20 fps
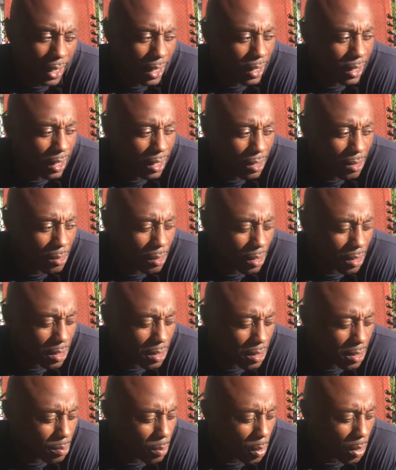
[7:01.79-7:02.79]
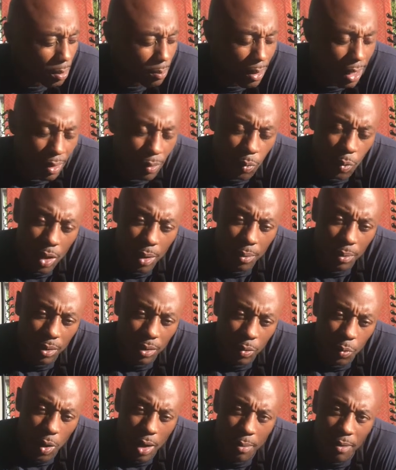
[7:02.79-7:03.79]
there, and then you uh, Smokey Mountain Weber,
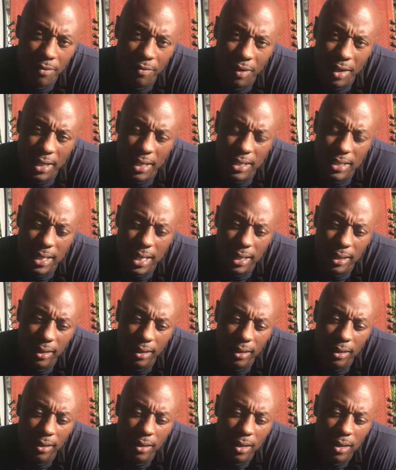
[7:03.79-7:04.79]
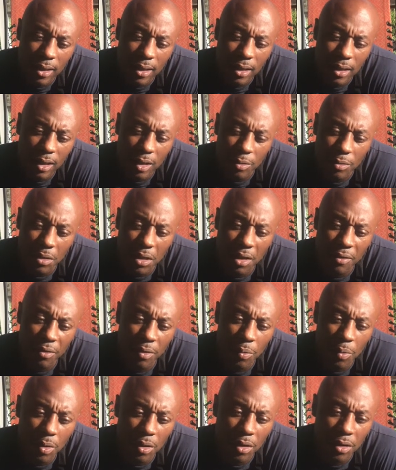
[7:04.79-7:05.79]
you Weber fans out there, gonna
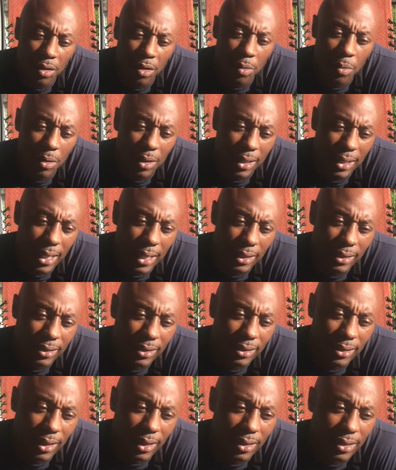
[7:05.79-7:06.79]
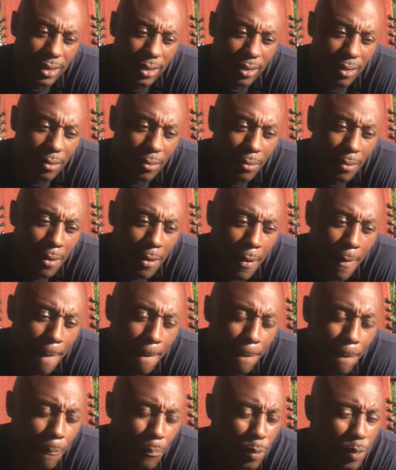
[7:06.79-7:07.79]
definitely want to know what I got to say. So
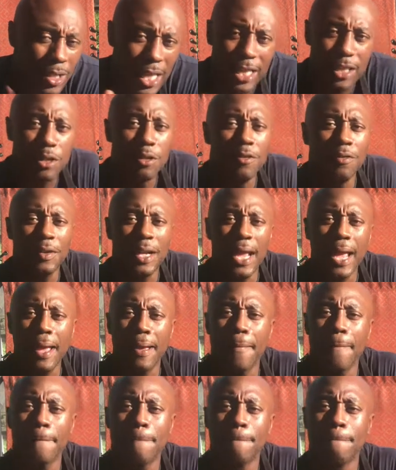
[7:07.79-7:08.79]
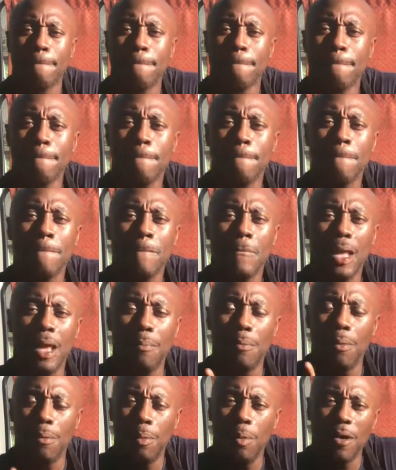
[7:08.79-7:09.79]
stay tuned for that.
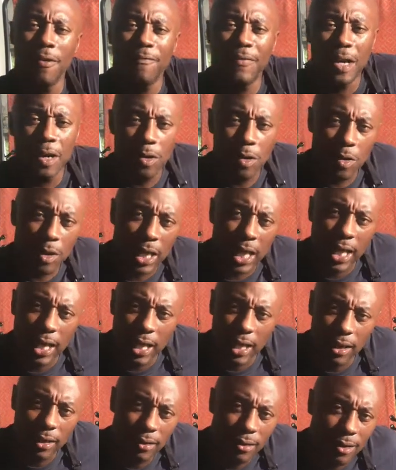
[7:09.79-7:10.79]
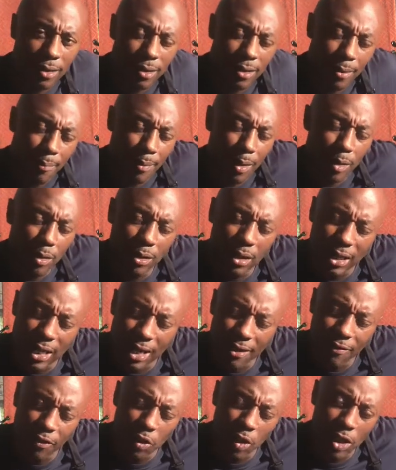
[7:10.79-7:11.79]
And my boy Pharaoh Kid, be on the
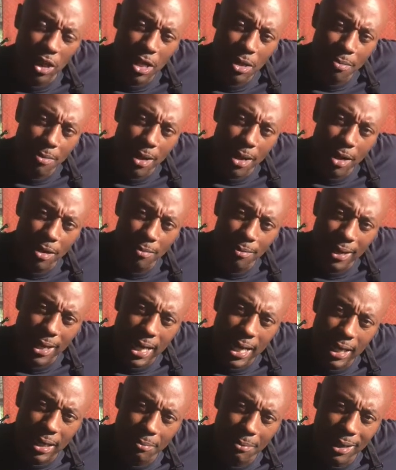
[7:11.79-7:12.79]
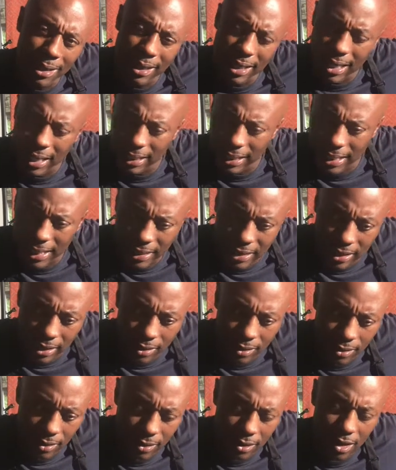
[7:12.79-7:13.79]
lookout for an email, man. I'm about to holler at
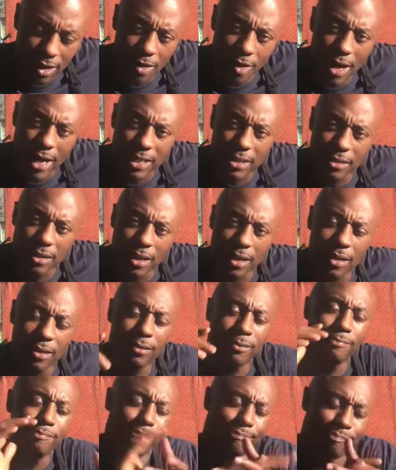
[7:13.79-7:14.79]
you. Congrats, dog.